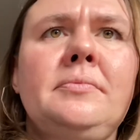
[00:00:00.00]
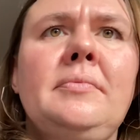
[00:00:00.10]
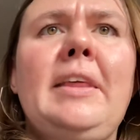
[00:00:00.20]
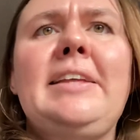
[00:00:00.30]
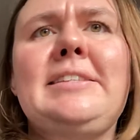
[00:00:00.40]

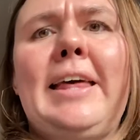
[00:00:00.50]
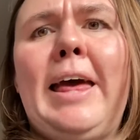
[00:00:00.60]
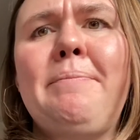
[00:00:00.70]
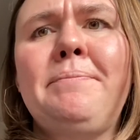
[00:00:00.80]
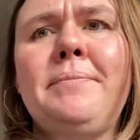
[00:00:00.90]
That's
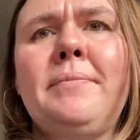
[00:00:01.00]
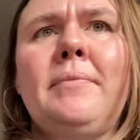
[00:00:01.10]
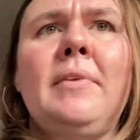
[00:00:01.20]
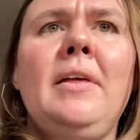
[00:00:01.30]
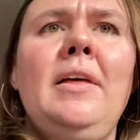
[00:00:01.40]
them.
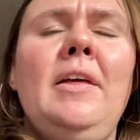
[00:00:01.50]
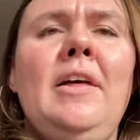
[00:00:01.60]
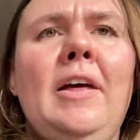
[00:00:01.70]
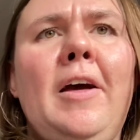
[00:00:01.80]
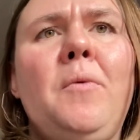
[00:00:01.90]

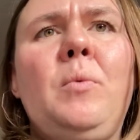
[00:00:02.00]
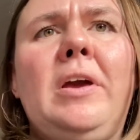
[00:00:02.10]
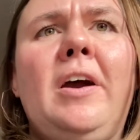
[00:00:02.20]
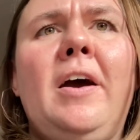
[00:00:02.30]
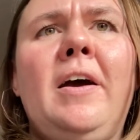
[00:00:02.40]
And
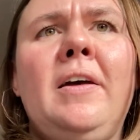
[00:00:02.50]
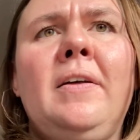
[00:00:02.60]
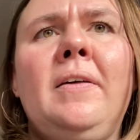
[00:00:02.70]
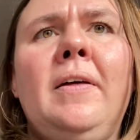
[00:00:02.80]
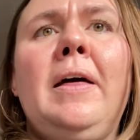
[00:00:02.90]
we are
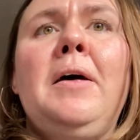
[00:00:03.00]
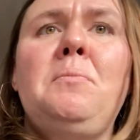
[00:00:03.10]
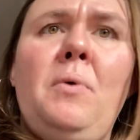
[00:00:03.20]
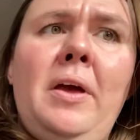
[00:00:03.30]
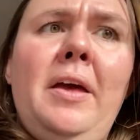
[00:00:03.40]

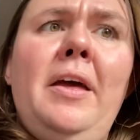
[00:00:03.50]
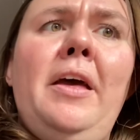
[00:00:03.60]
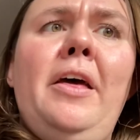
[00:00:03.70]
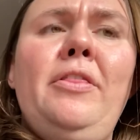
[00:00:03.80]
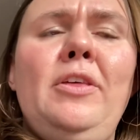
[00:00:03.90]

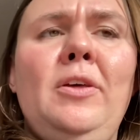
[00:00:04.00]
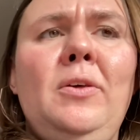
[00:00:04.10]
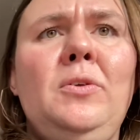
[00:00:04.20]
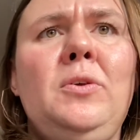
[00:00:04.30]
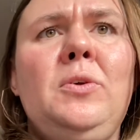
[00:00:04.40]
breath
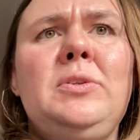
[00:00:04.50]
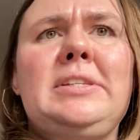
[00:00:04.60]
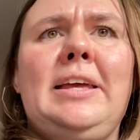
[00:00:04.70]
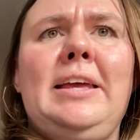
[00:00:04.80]
you take.